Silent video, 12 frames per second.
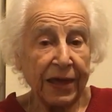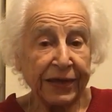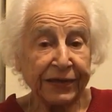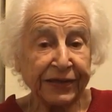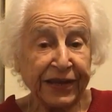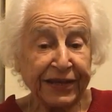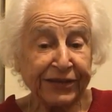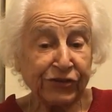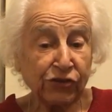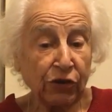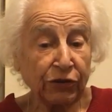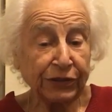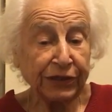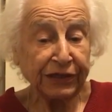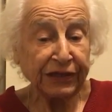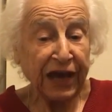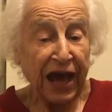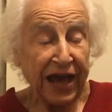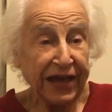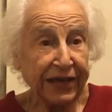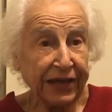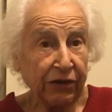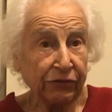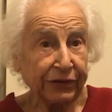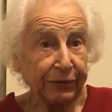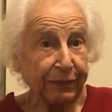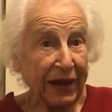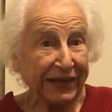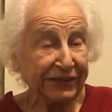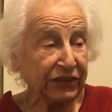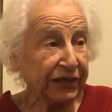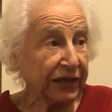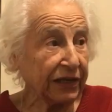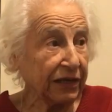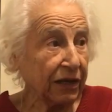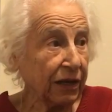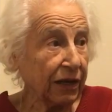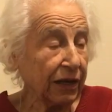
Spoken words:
And they saw the guy on the bicycle.